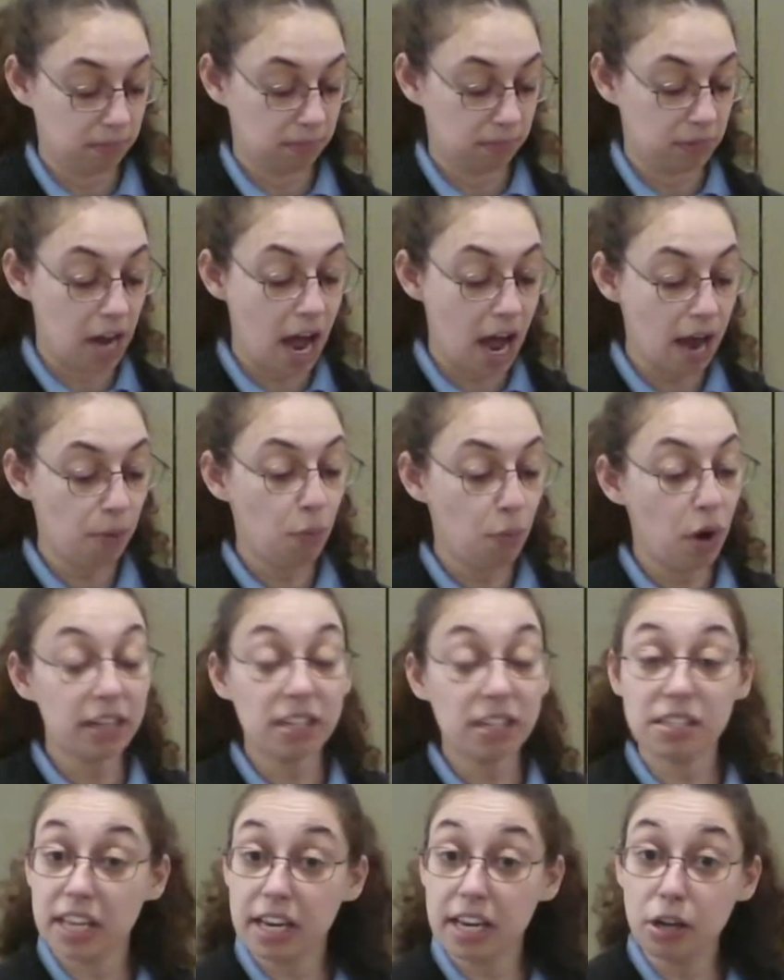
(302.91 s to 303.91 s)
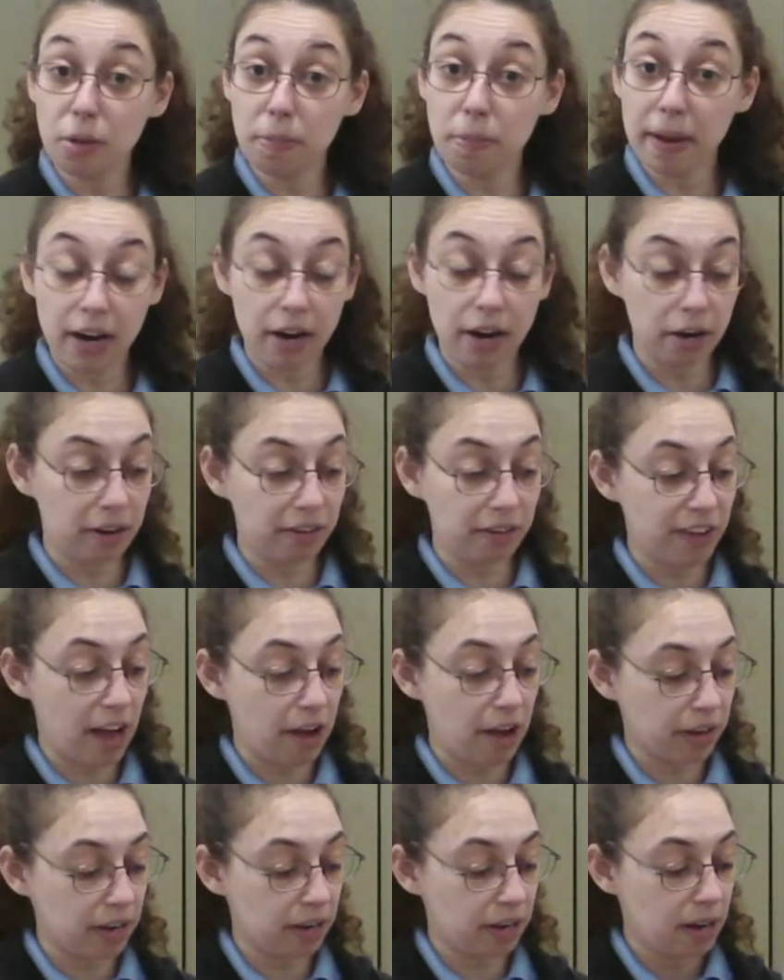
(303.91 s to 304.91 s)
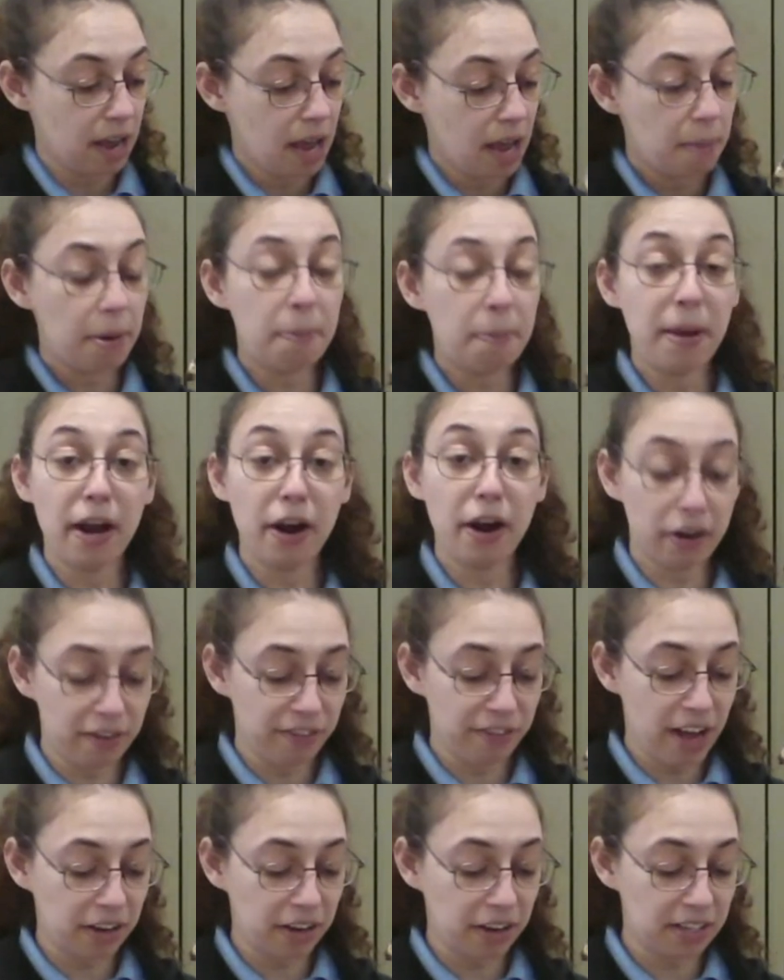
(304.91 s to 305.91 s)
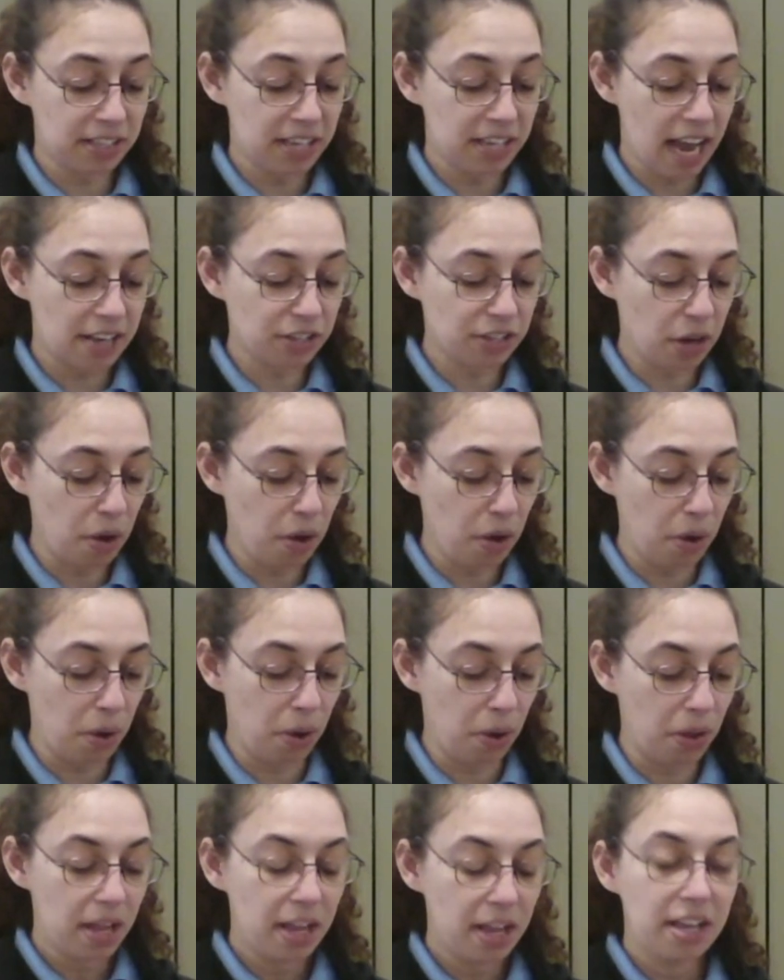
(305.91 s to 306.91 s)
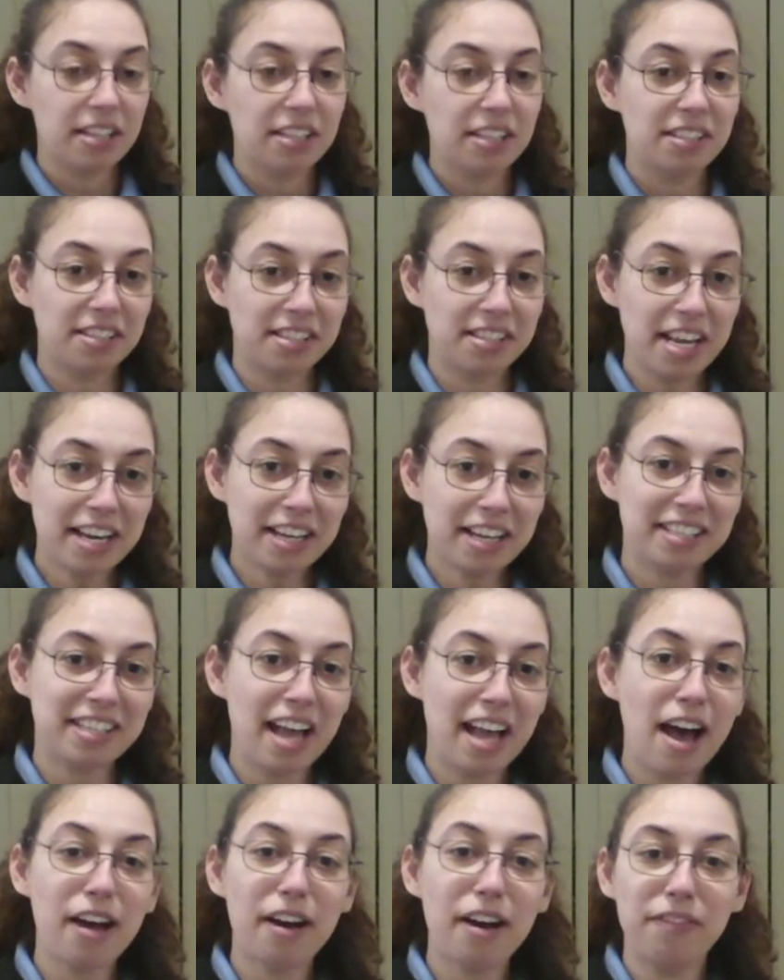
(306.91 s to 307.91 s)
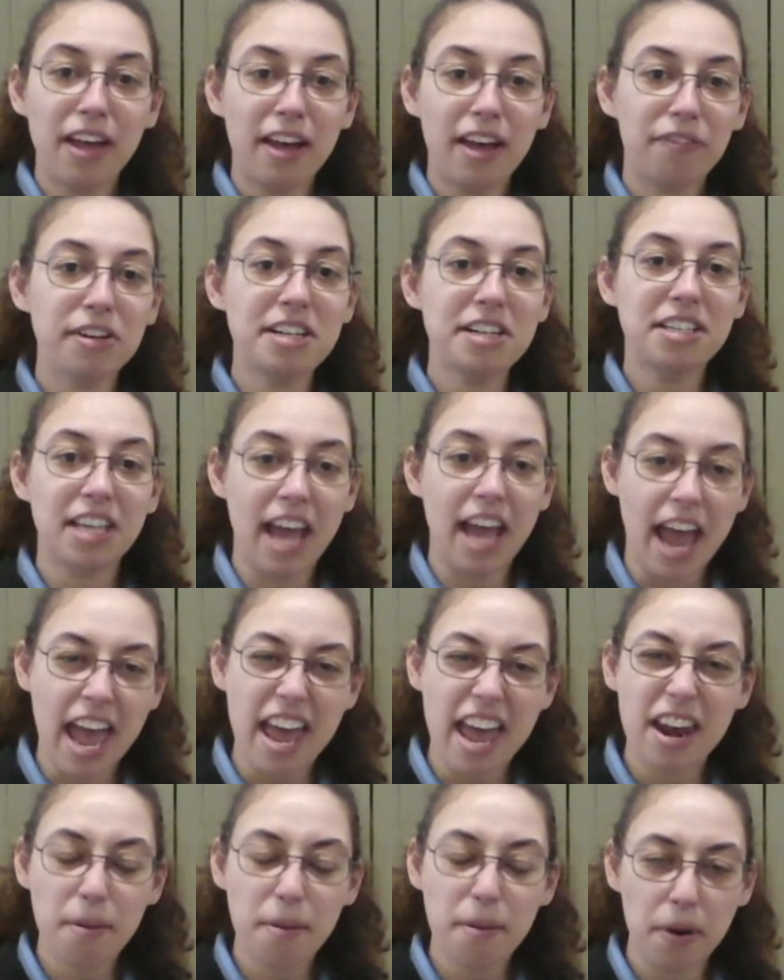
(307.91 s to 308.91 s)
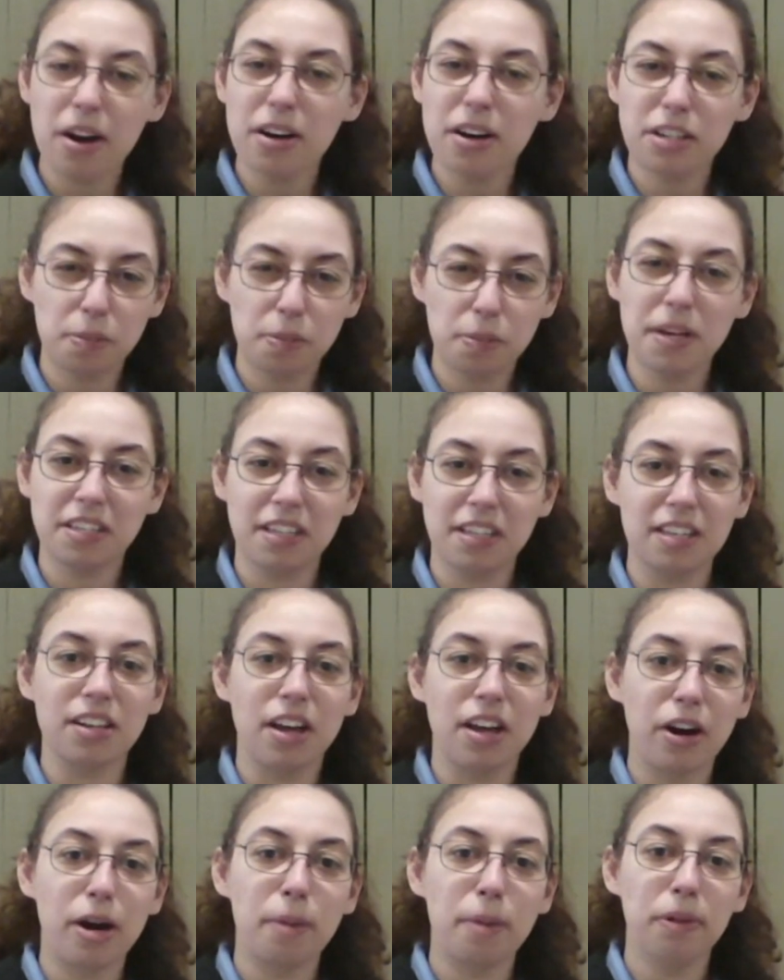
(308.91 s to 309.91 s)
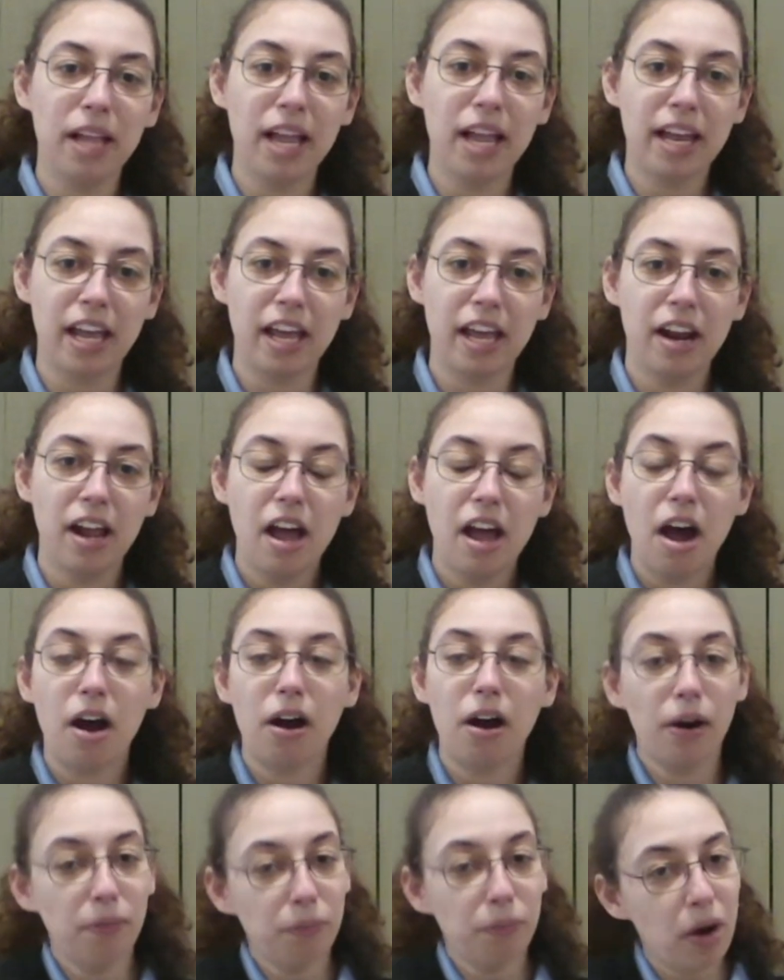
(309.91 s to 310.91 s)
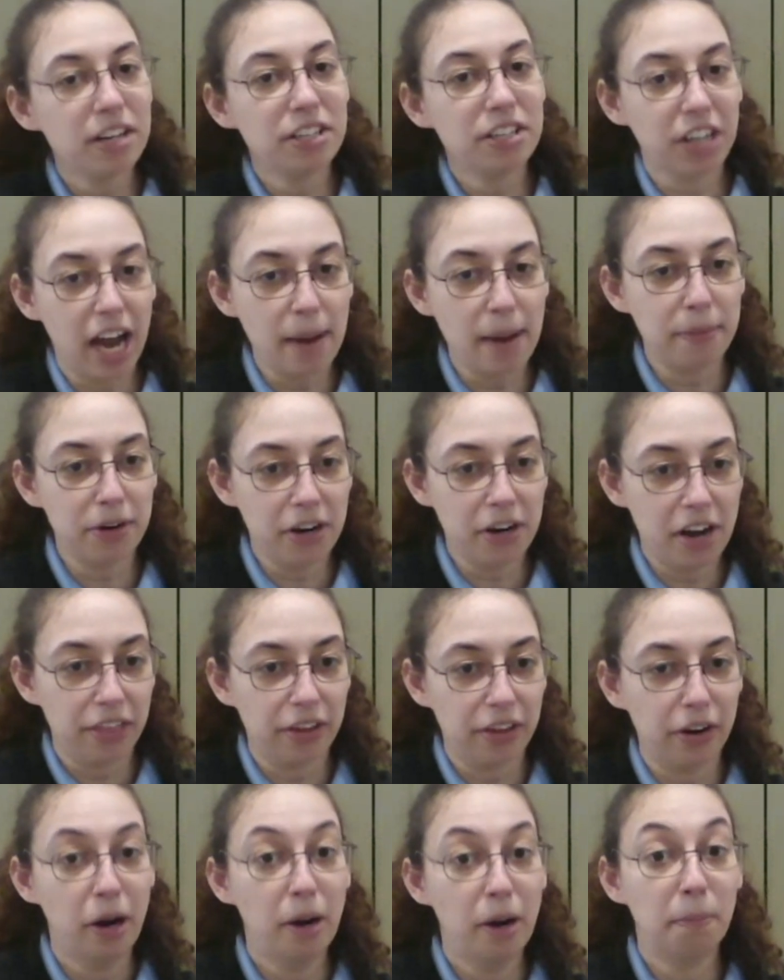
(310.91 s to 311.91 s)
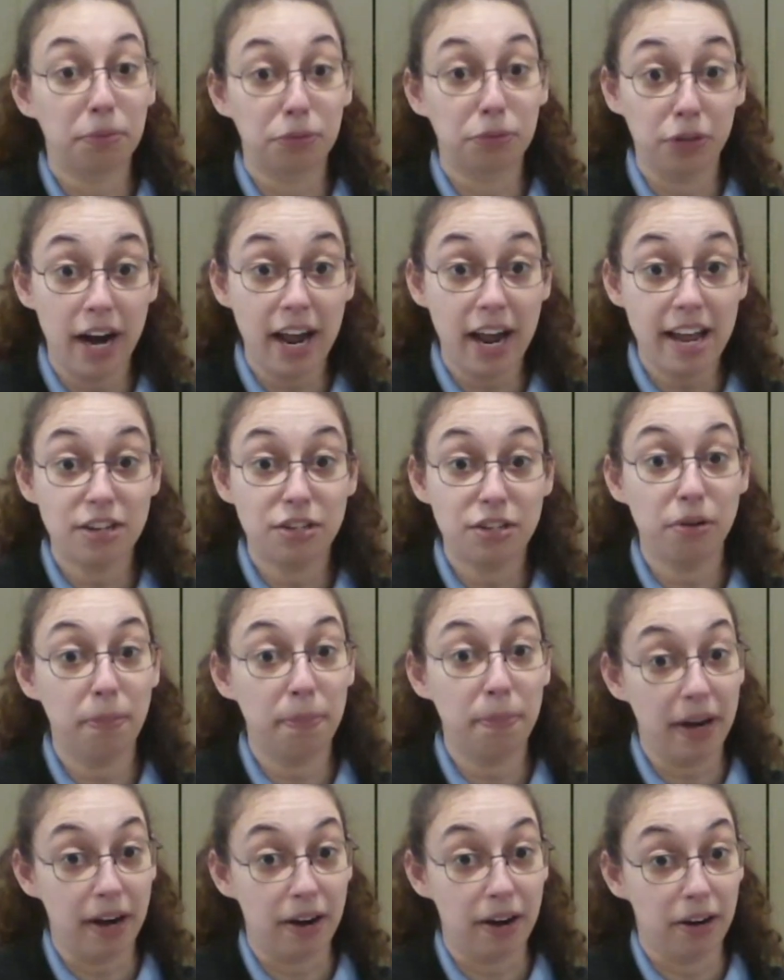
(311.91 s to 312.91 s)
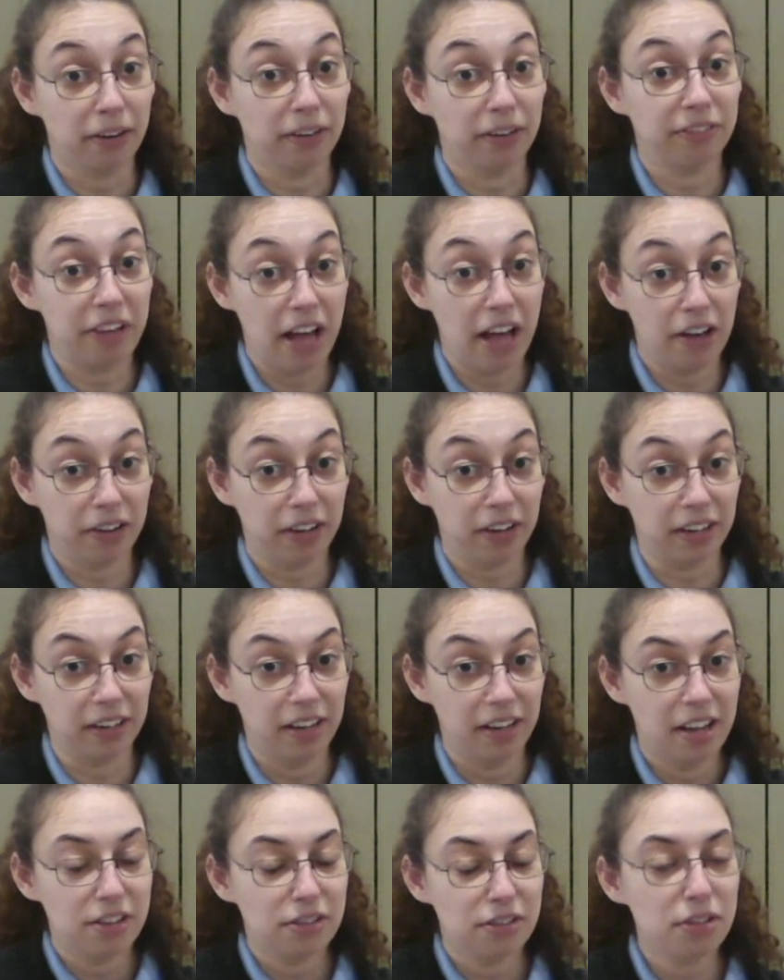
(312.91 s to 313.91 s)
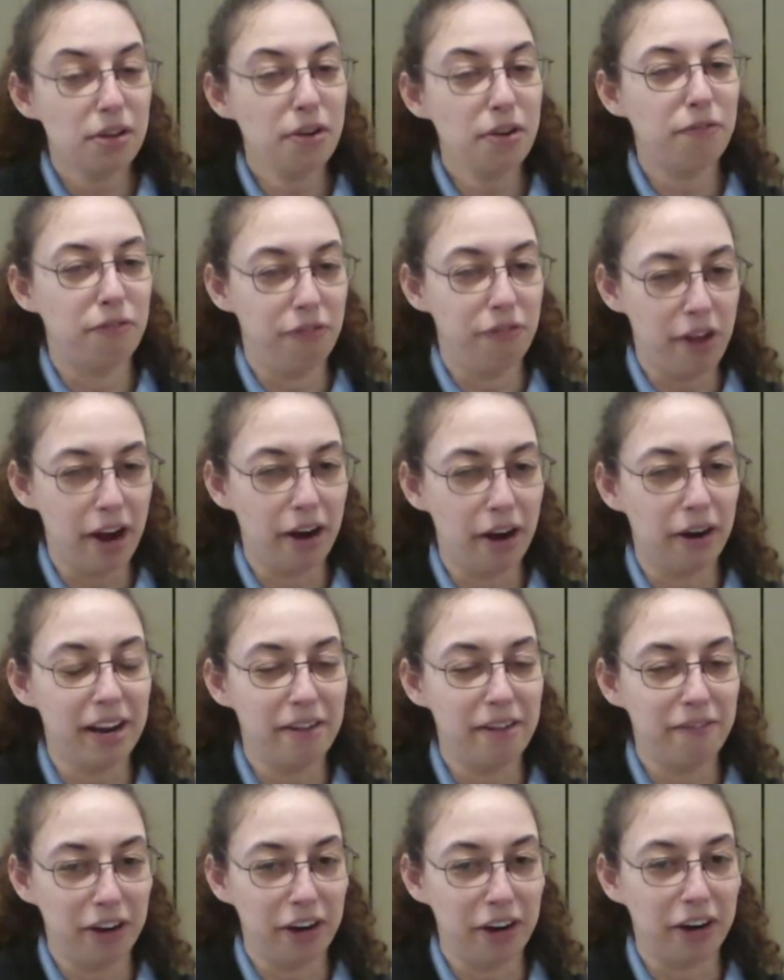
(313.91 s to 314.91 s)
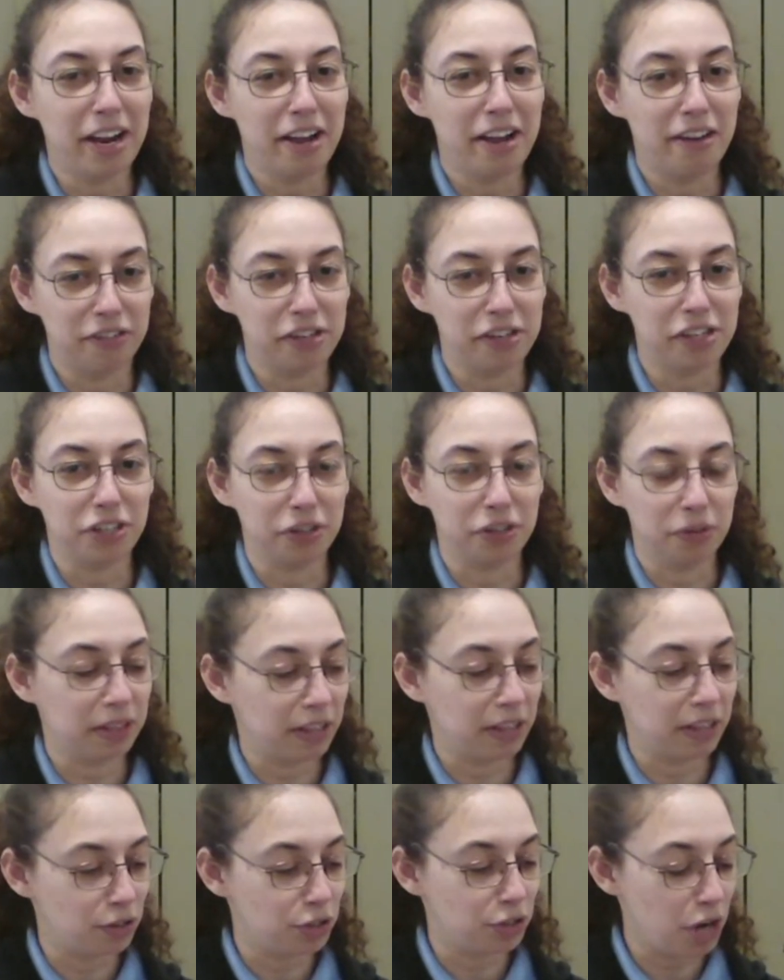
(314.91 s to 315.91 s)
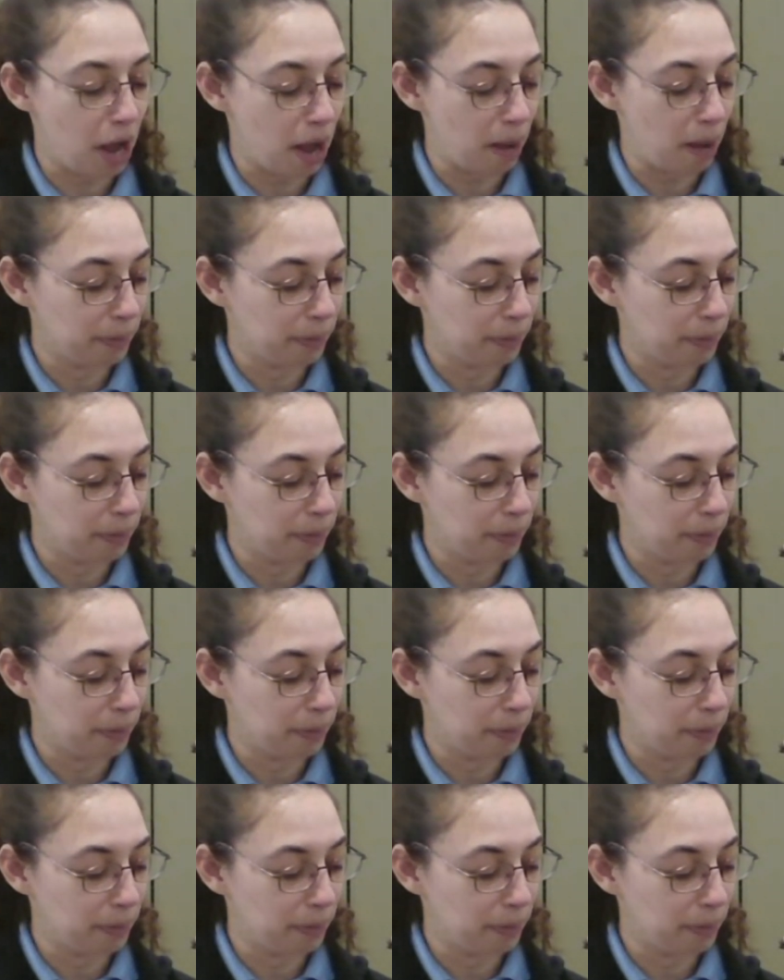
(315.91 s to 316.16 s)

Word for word: Not one single peregrine falcon, but peregrine falcons as a whole, six out of every 10 bird species on our planet are at one time or another prey to a peregrine falcon. So they're very, very efficient with their job.